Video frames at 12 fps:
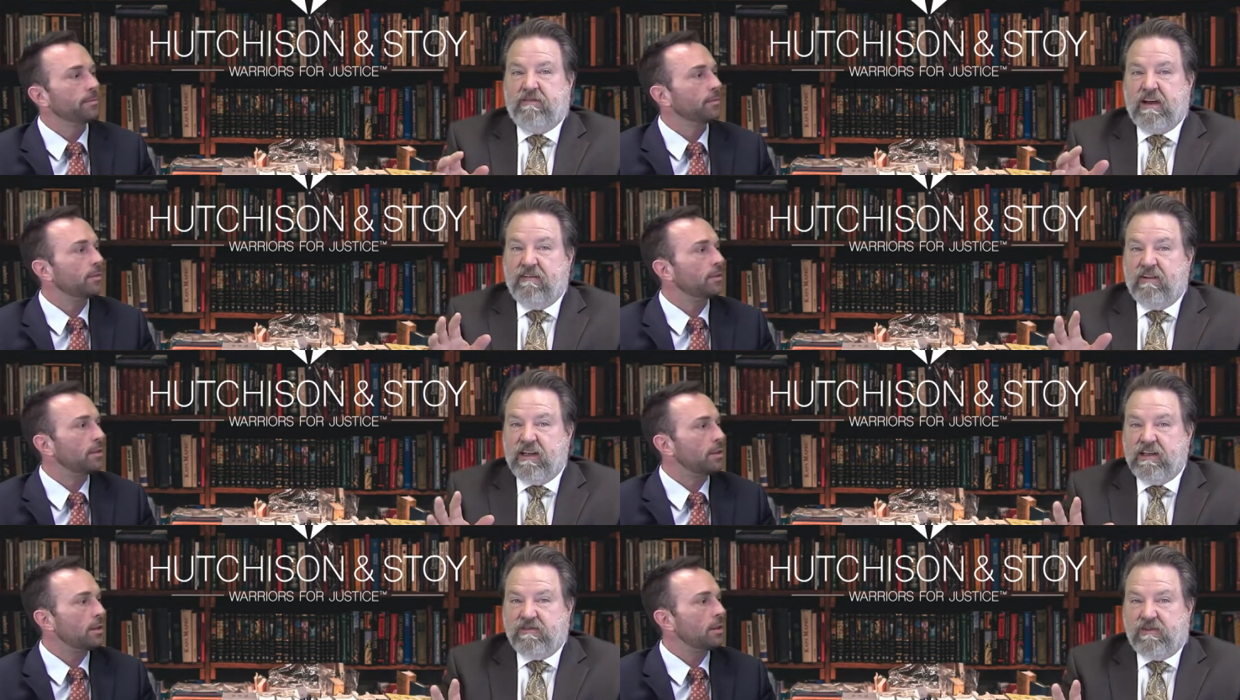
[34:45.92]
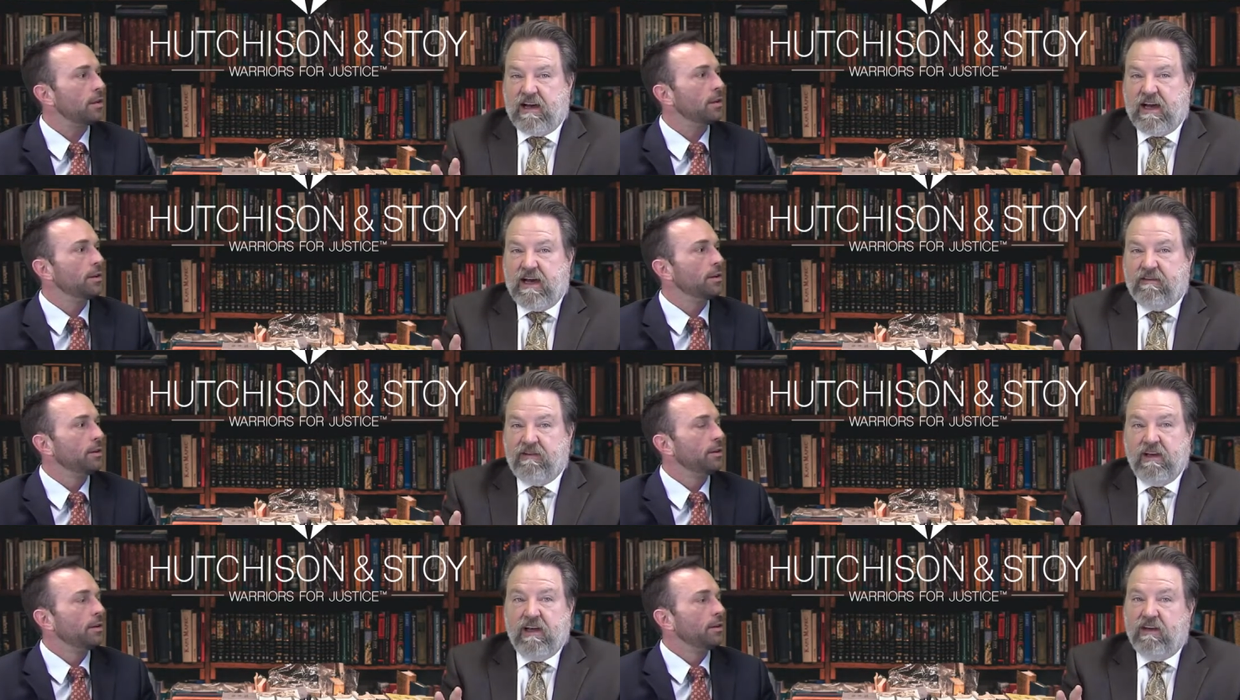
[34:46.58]
Speaker 1: to have at least five.
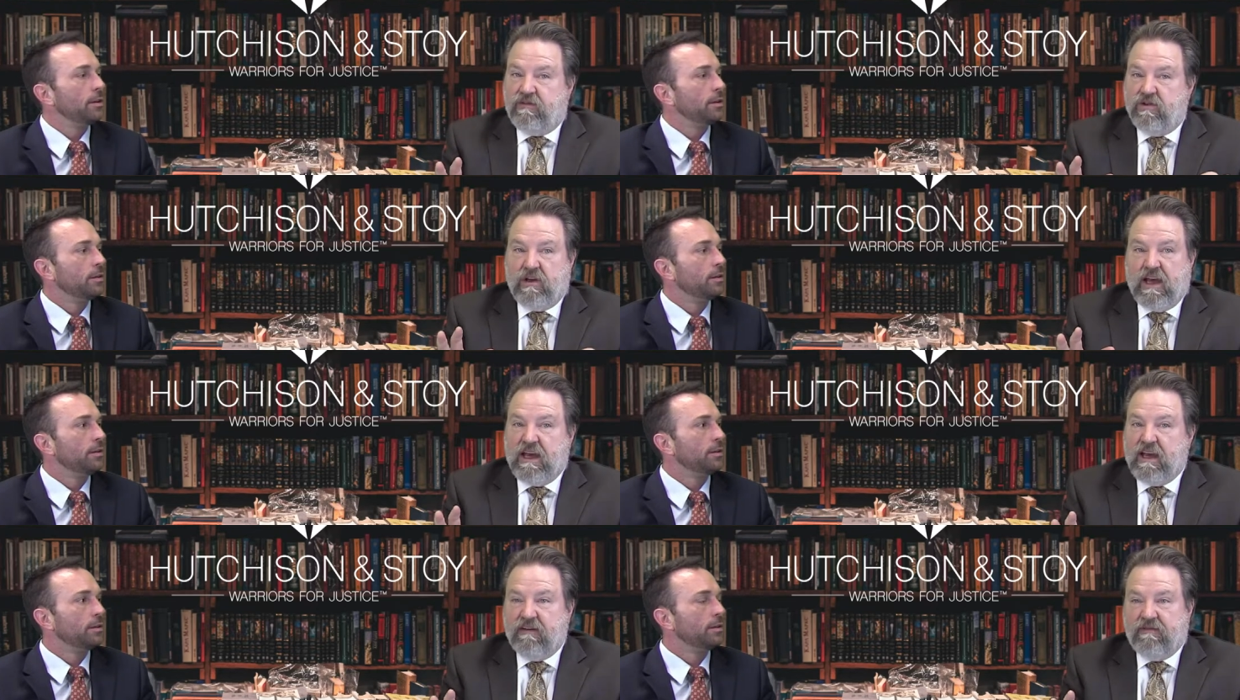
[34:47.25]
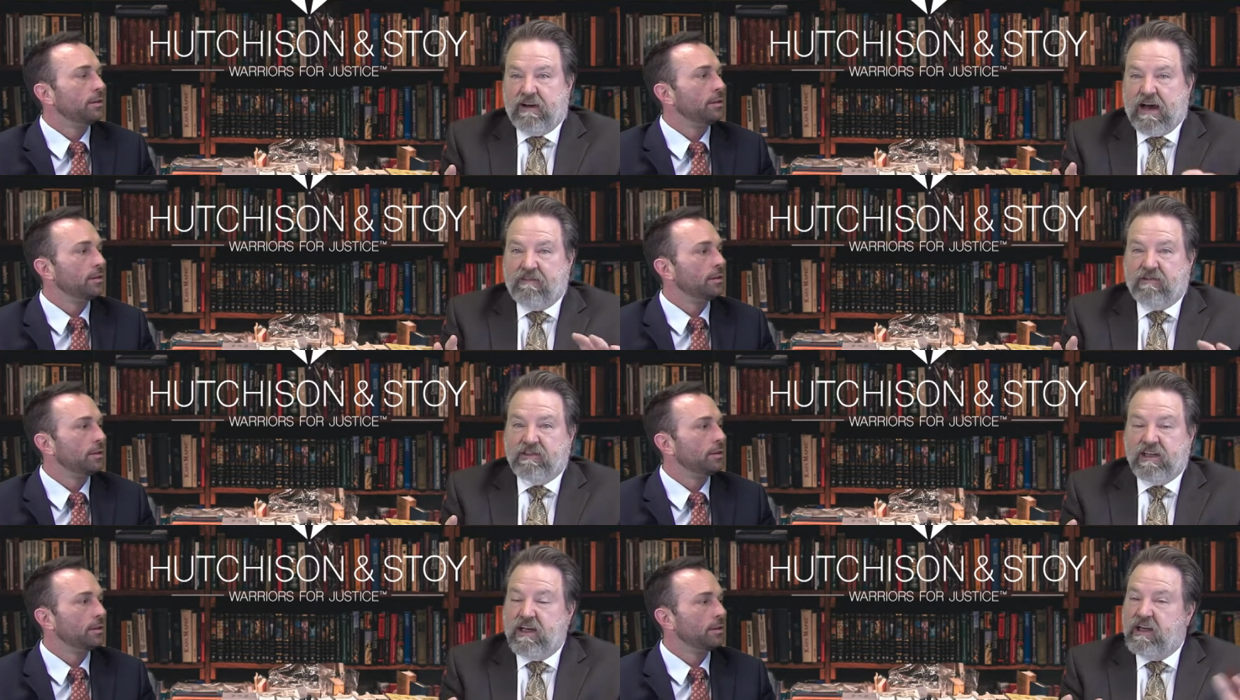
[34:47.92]
If you can't get five or
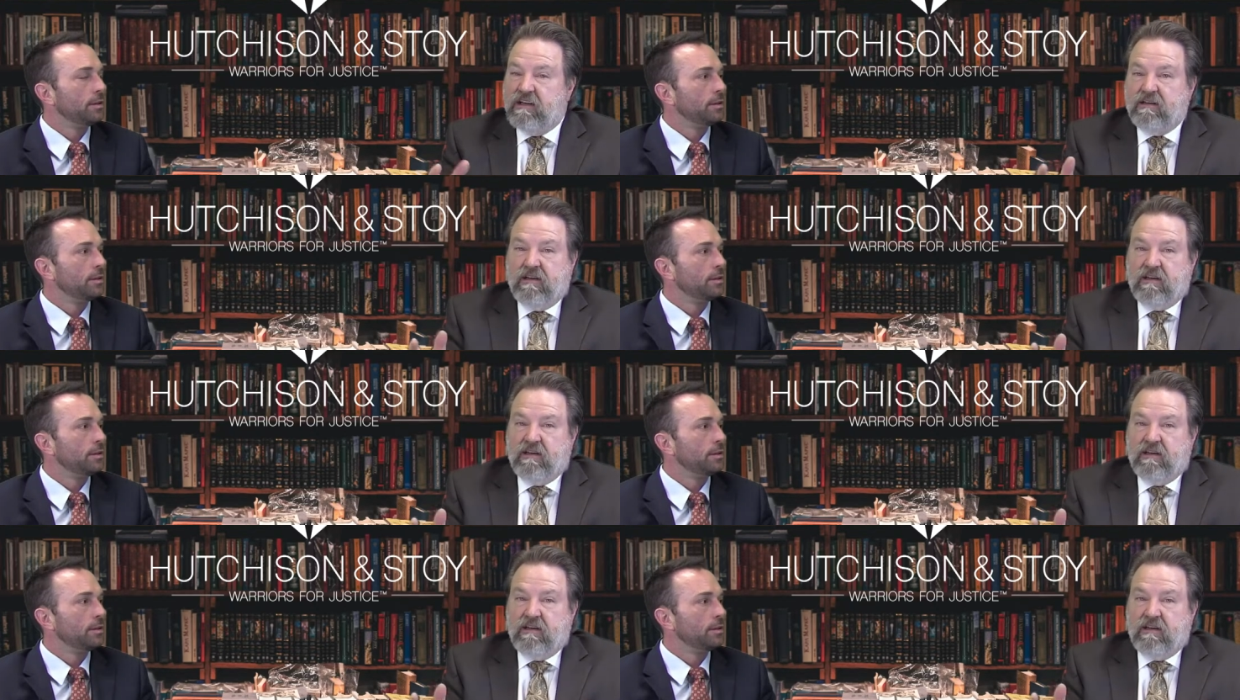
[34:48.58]
10,